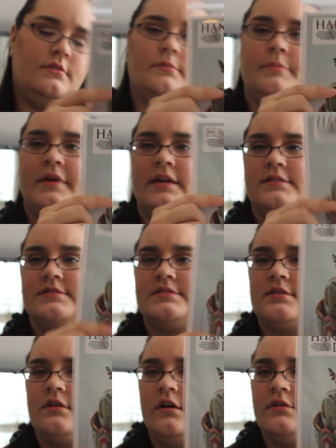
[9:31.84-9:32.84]
little
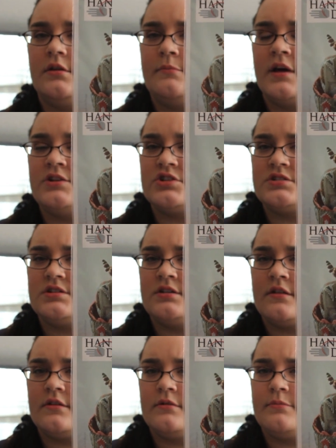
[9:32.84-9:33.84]
pins, are done by just
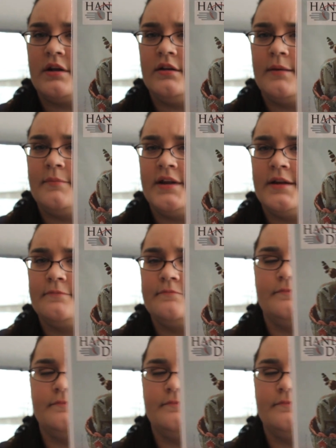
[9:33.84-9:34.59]
another button company